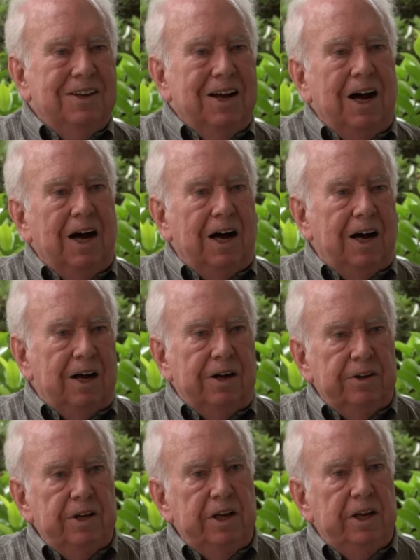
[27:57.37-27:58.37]

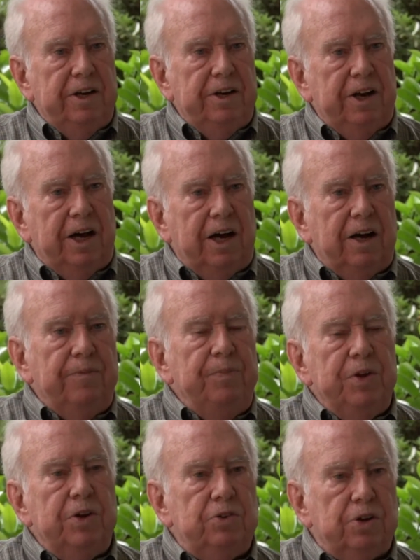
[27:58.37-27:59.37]

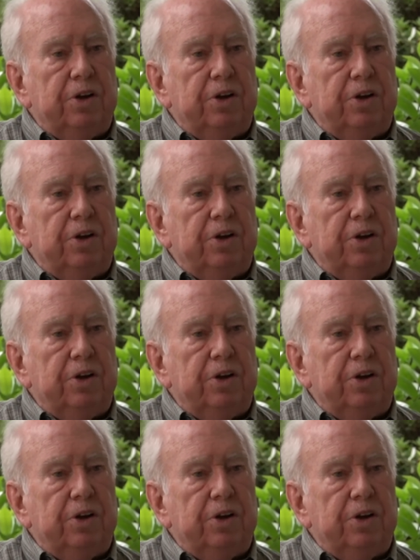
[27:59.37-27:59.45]
to